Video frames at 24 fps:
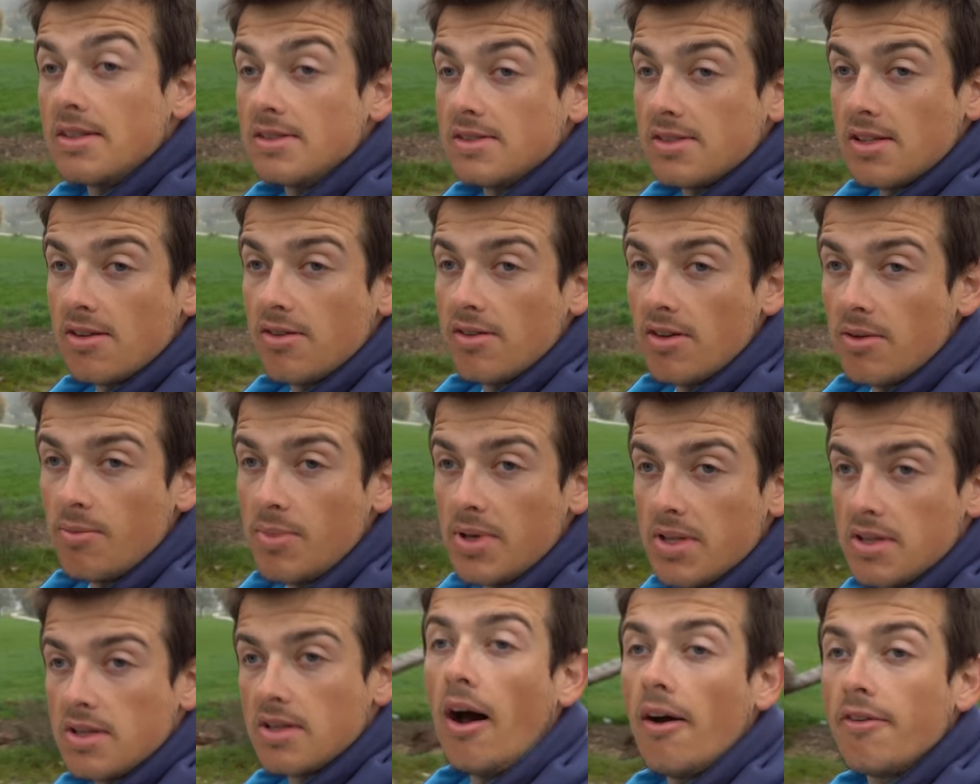See you in a
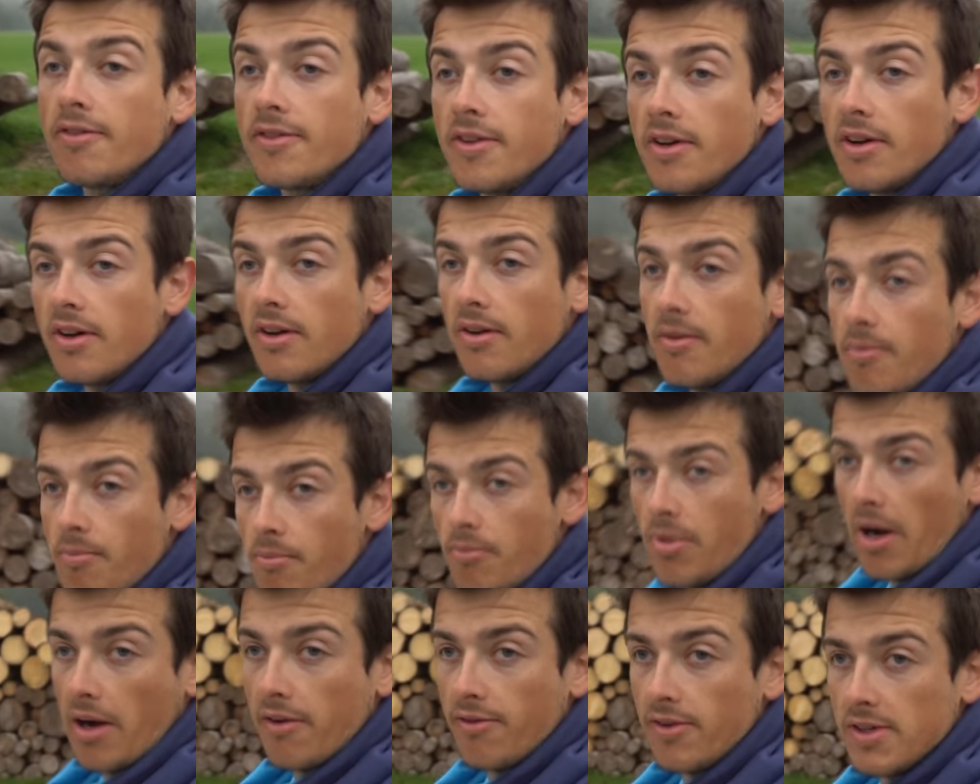bit after
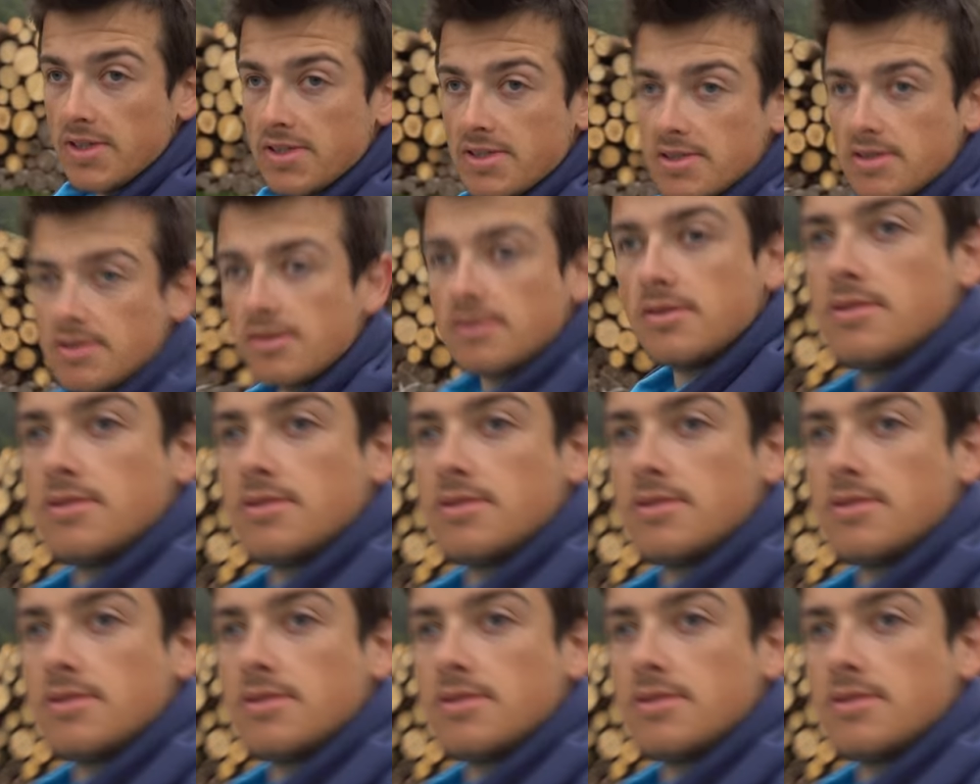breakfast.